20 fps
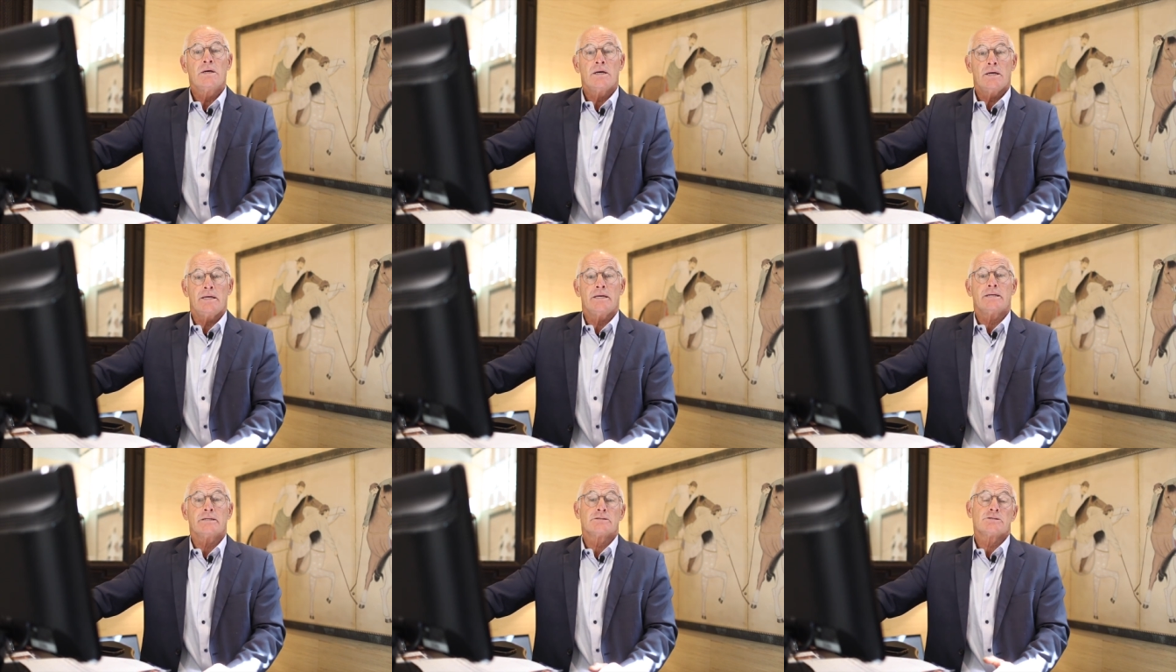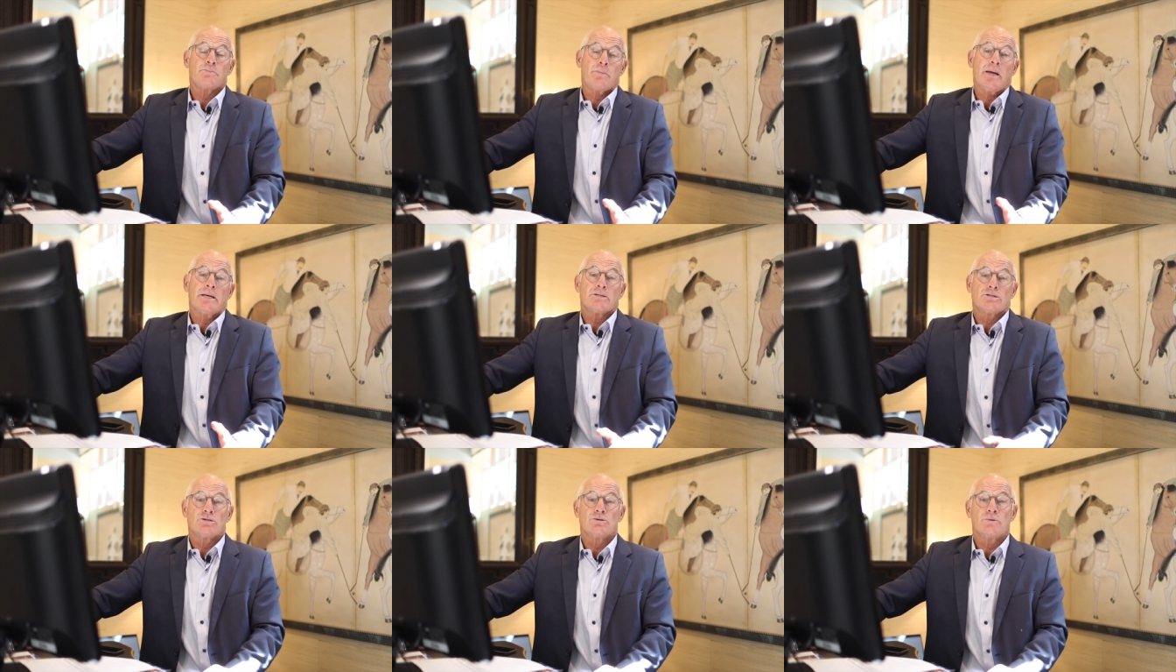He can
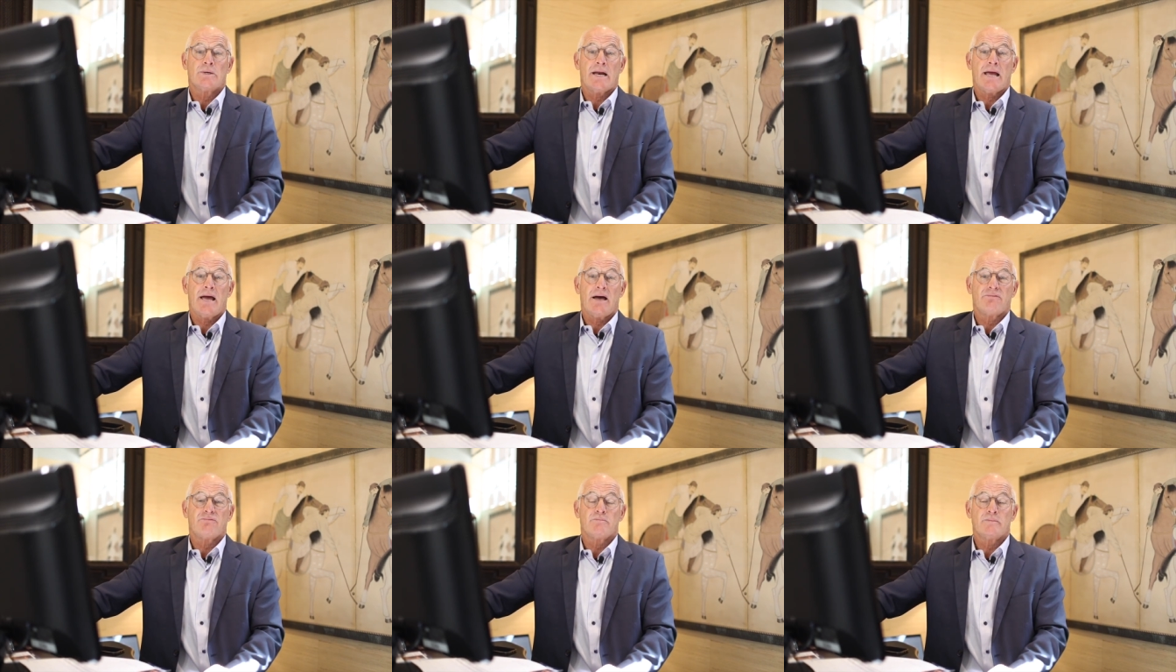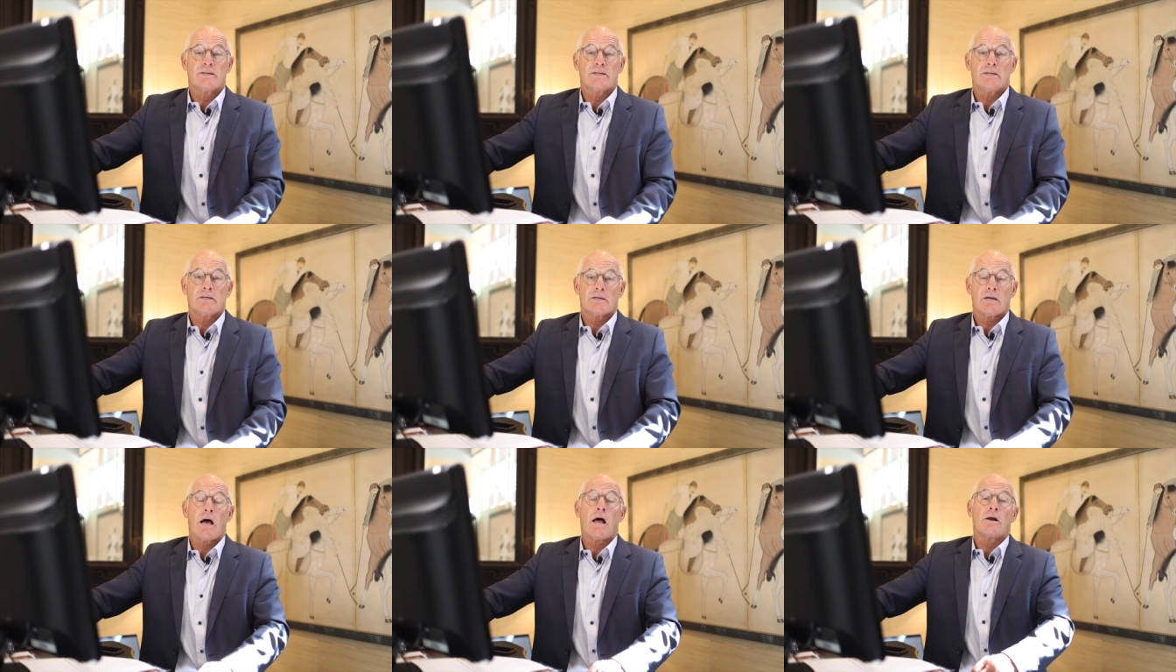spend $2.5
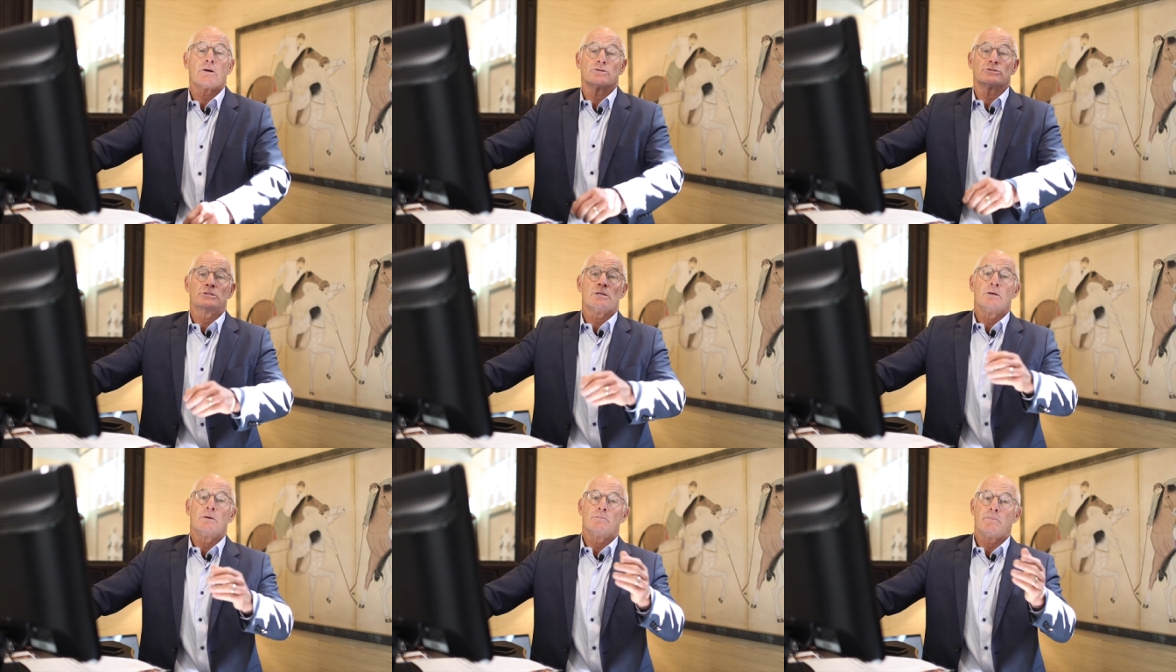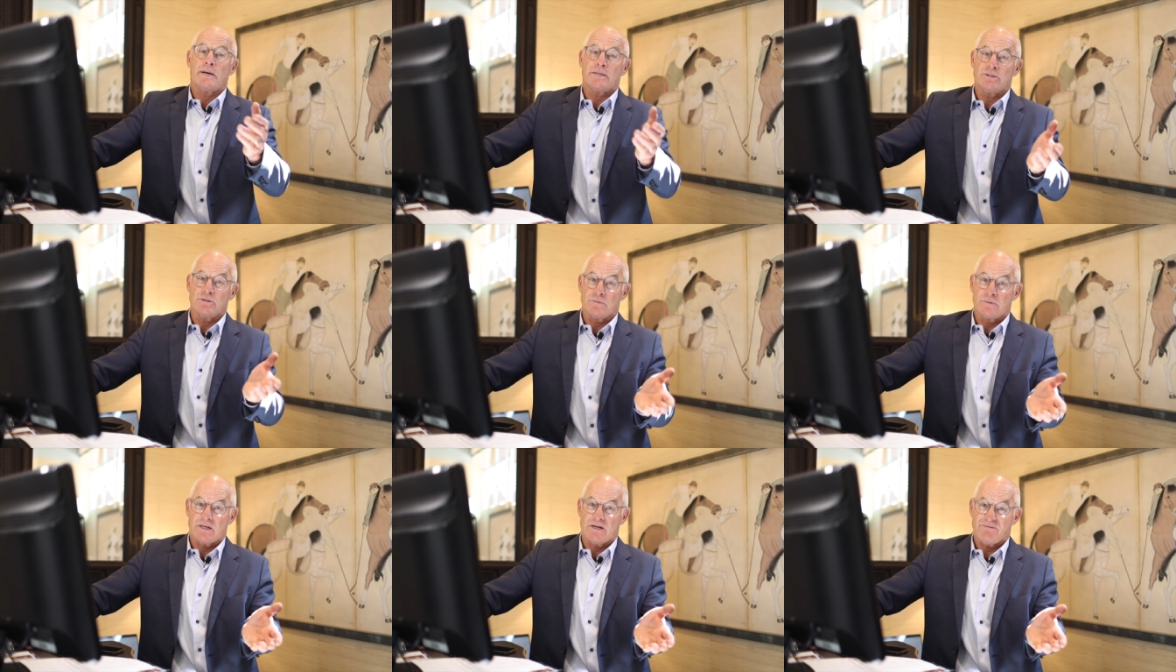million by
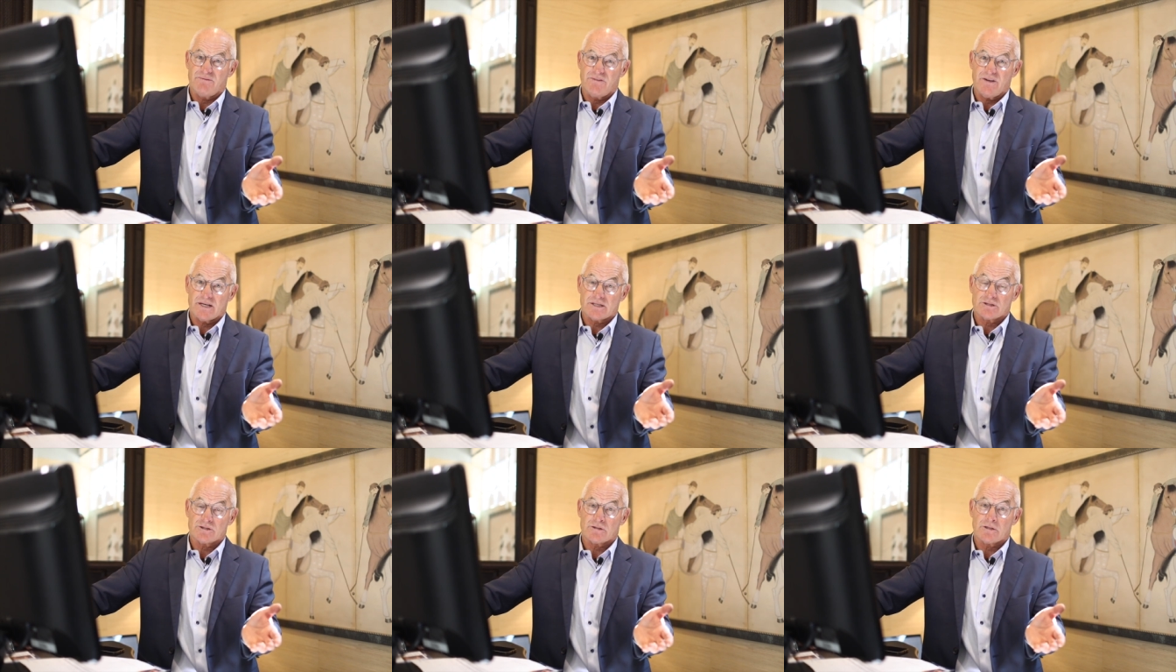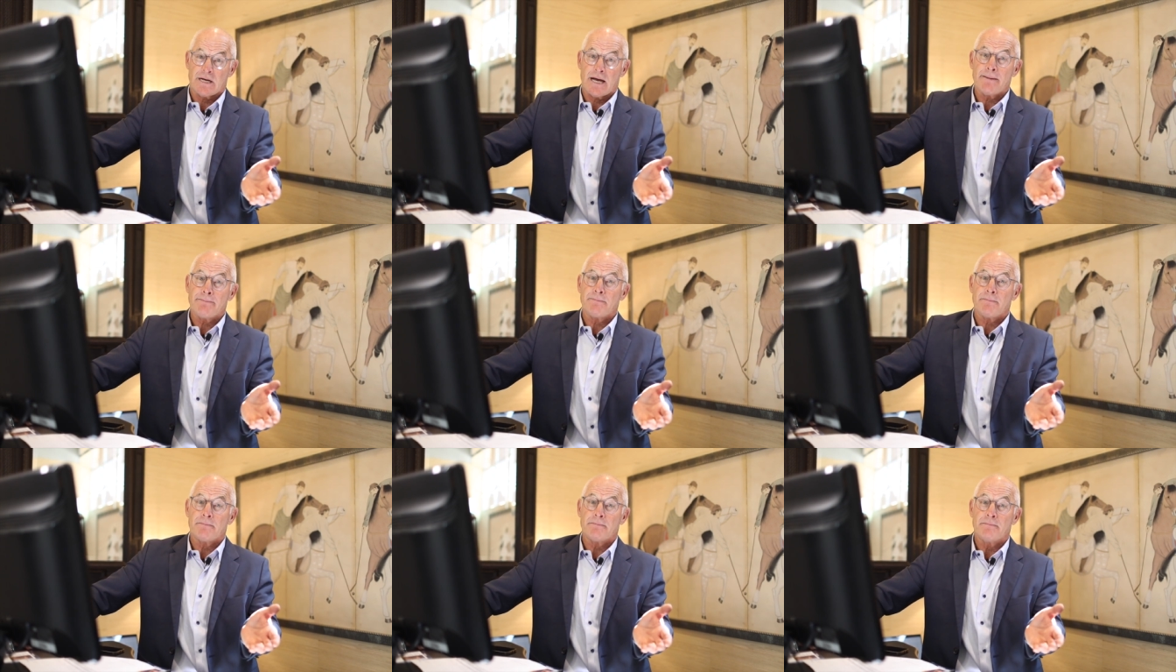doing a fixer-up